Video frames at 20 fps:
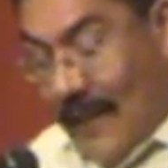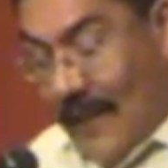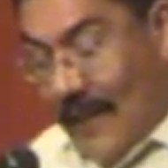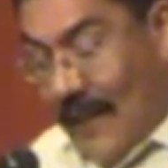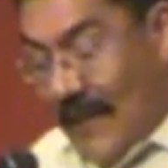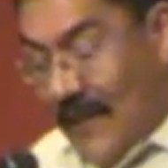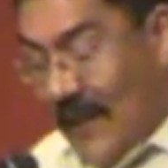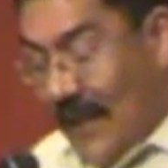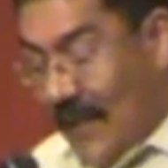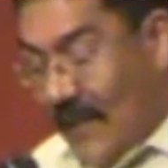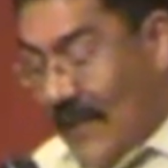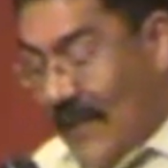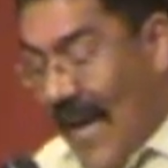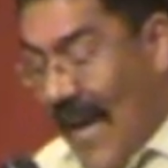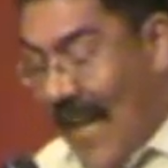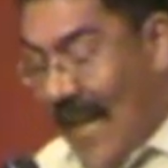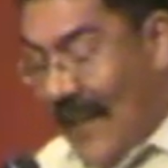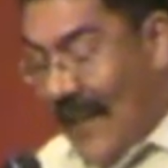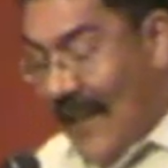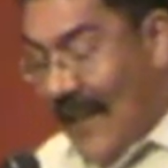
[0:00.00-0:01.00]
the
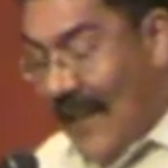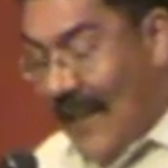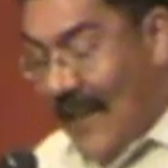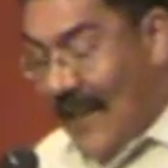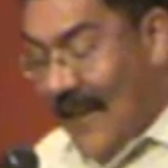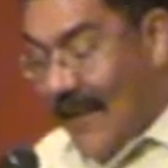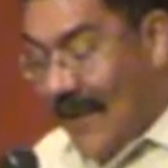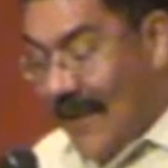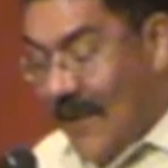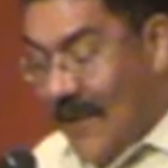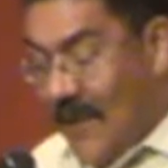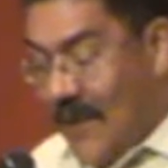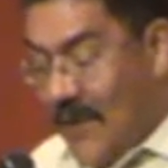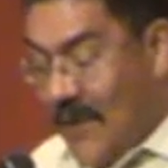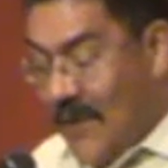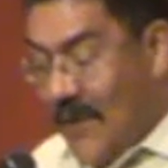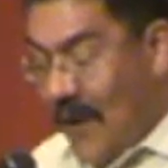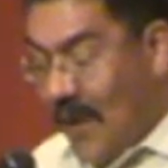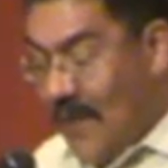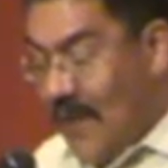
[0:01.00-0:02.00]
totality of
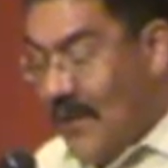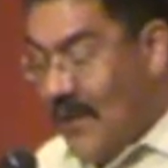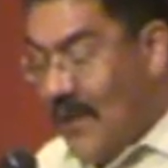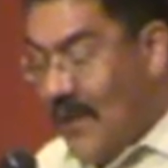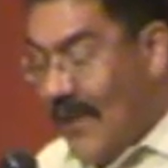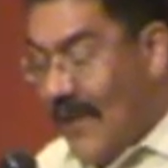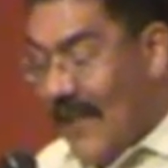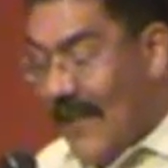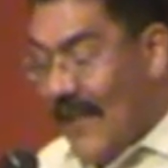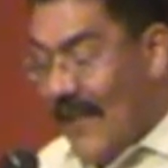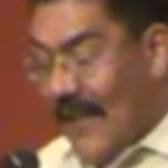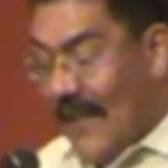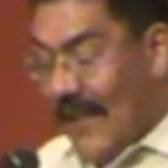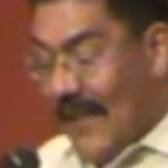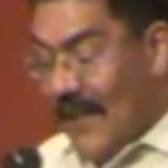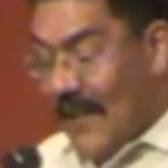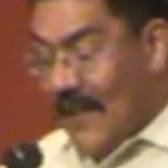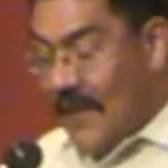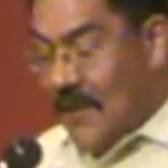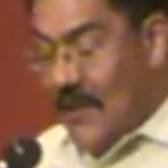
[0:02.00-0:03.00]

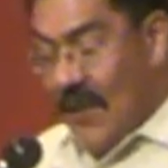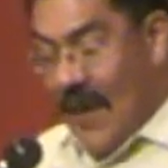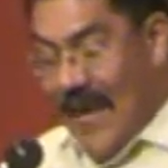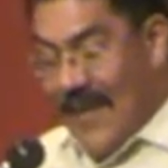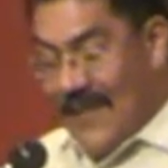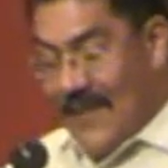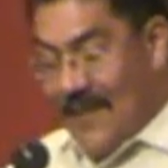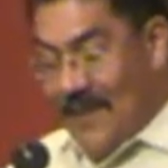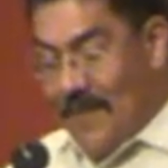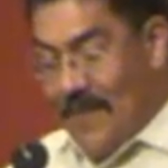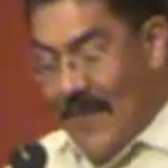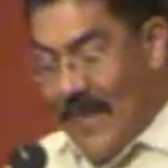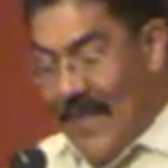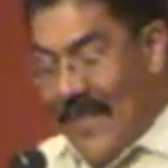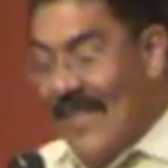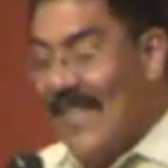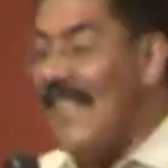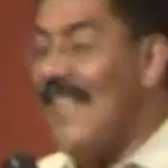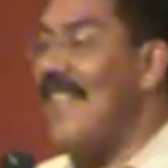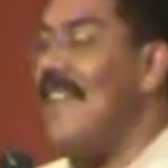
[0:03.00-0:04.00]
socially
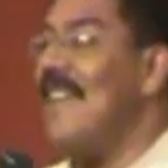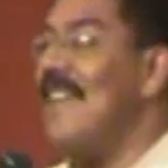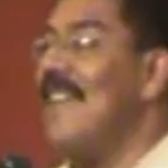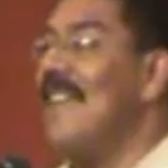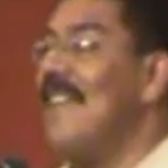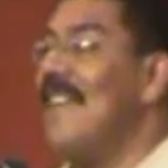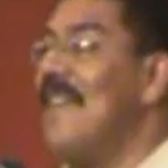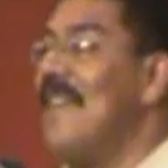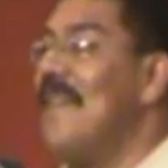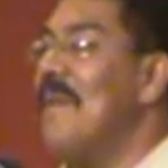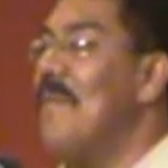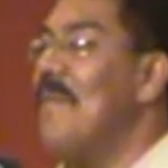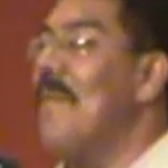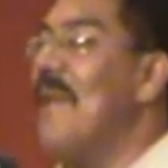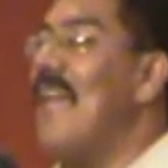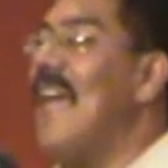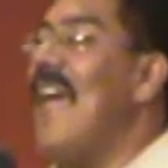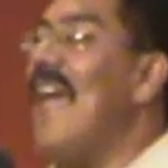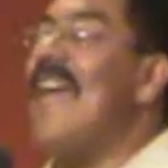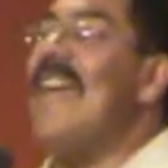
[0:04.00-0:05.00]
transmitted
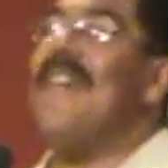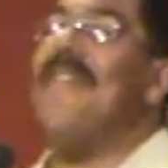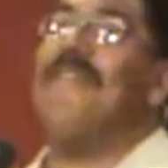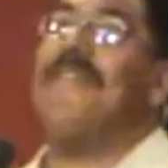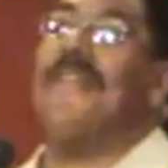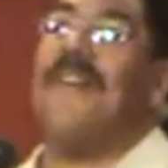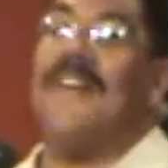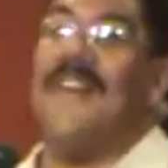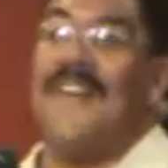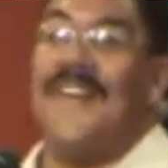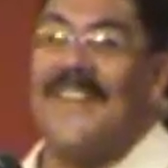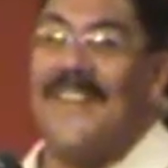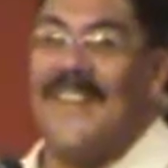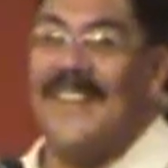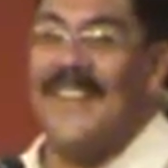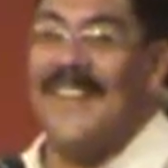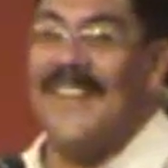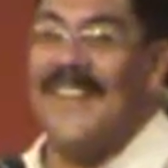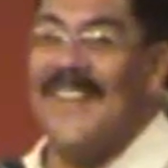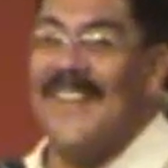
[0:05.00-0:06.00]
behavior.
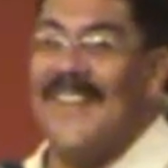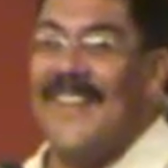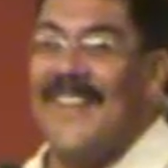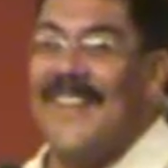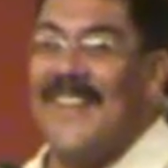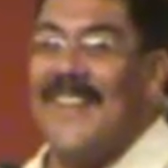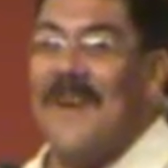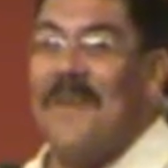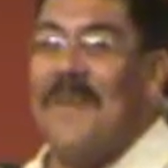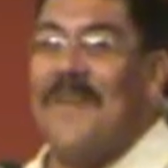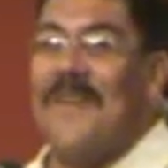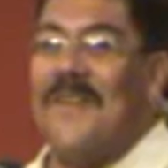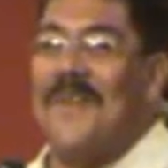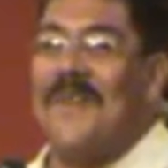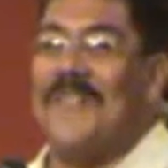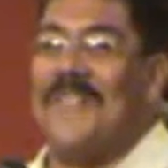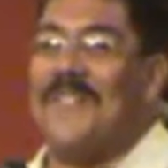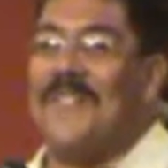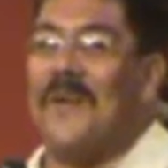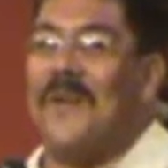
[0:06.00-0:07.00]
How many know
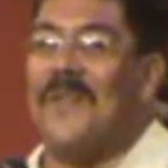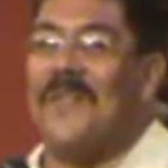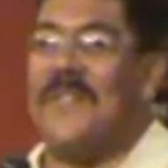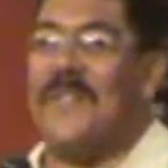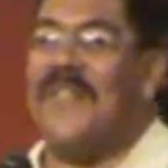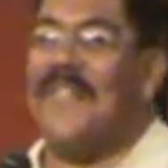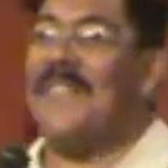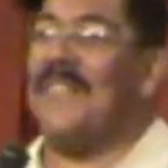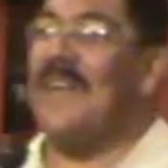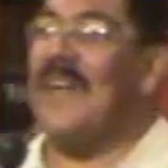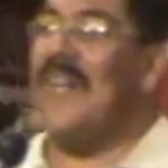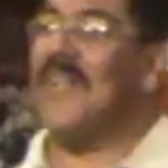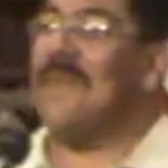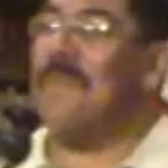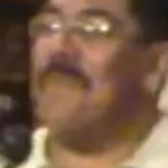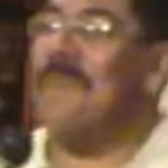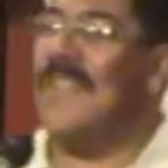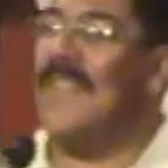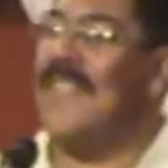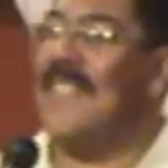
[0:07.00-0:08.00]
what socially
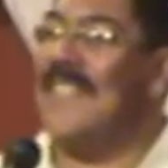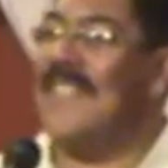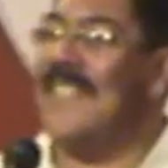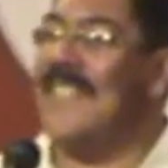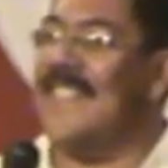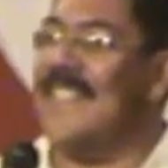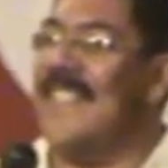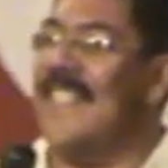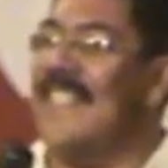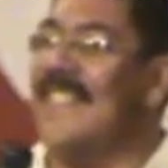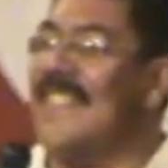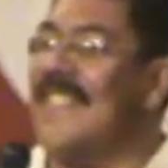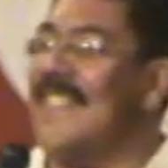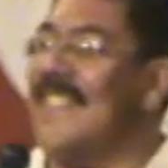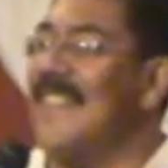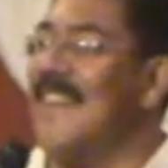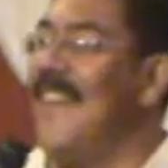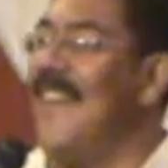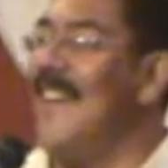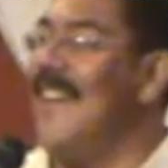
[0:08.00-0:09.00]
transmitted
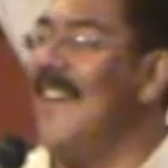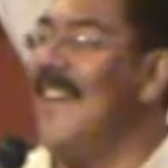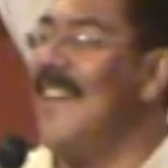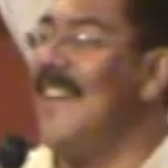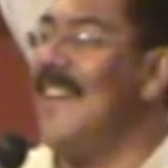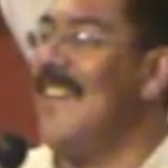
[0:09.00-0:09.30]
diseases are,